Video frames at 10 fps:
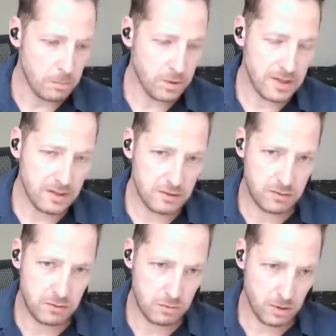But there's
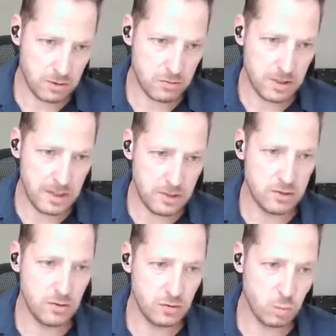structural
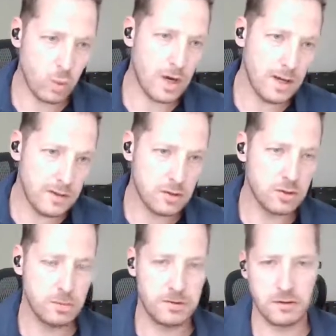issues why the
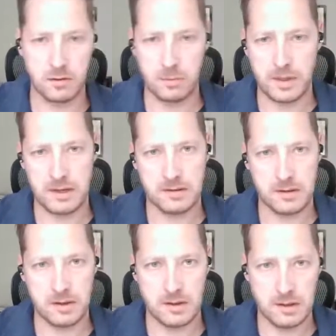jobs are so bad,
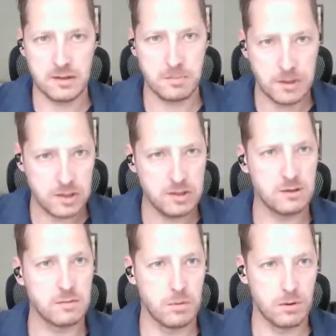and especially
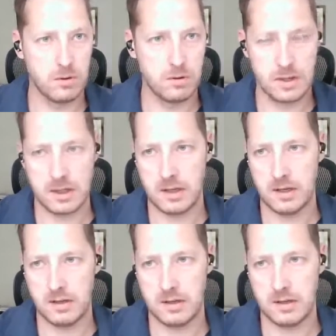in smallholder